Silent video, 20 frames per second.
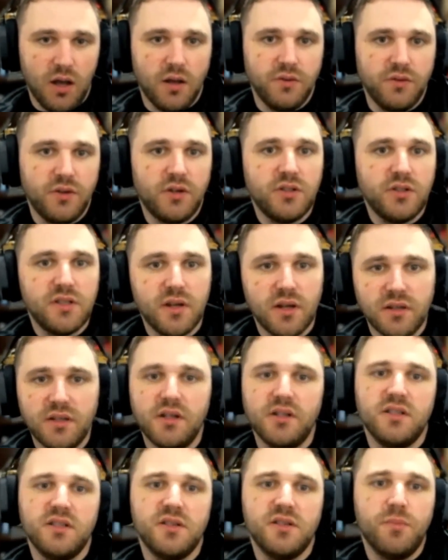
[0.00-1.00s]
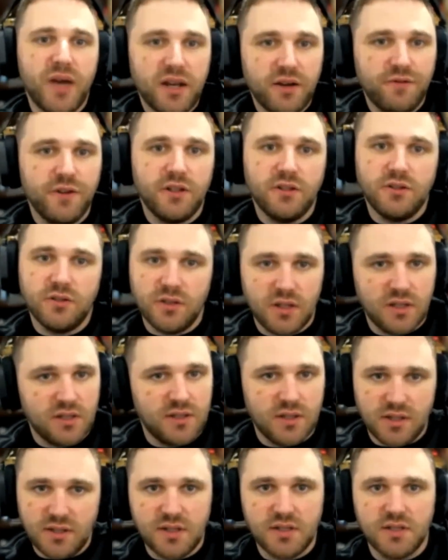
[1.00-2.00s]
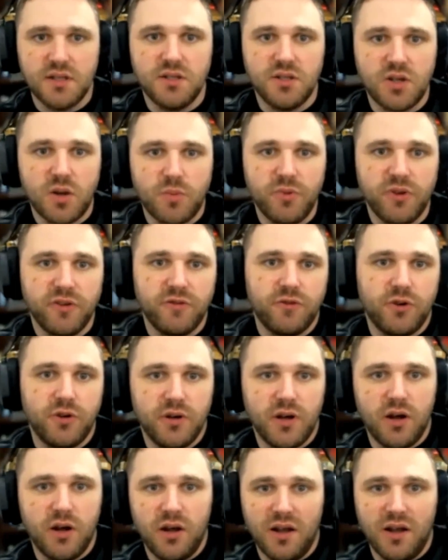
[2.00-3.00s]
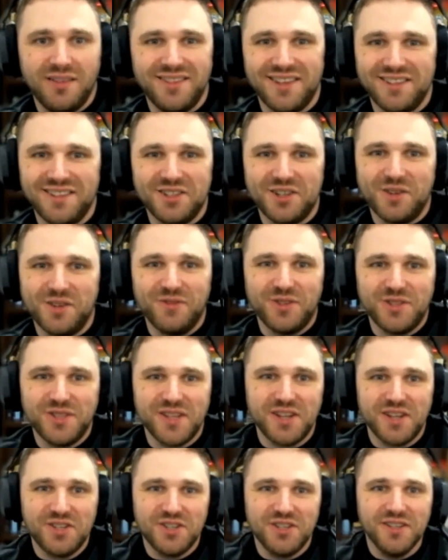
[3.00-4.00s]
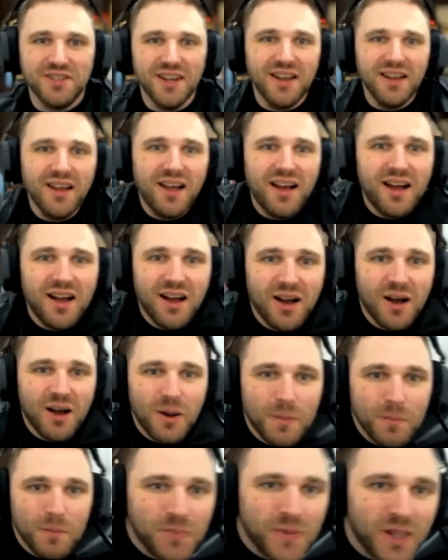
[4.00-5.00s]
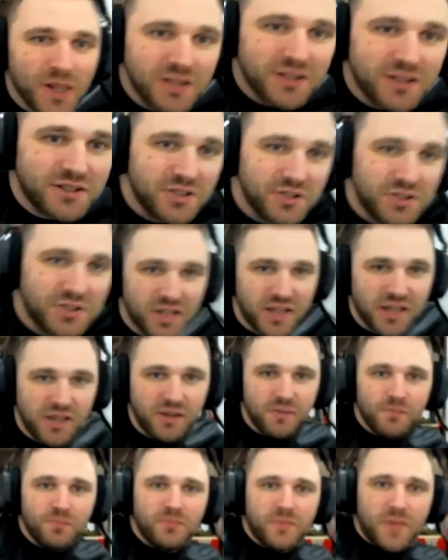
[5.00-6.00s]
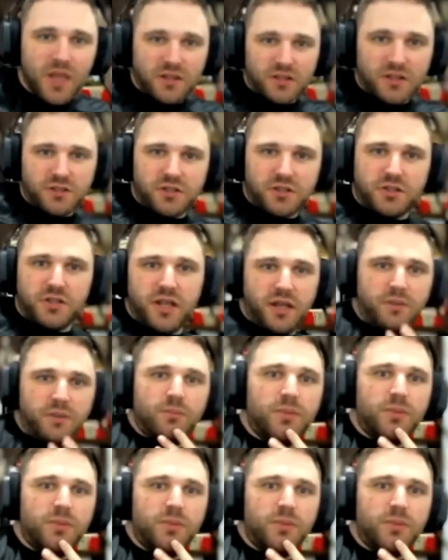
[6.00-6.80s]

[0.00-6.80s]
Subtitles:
There's a benefit to this. This is a topic for another conversation, another day.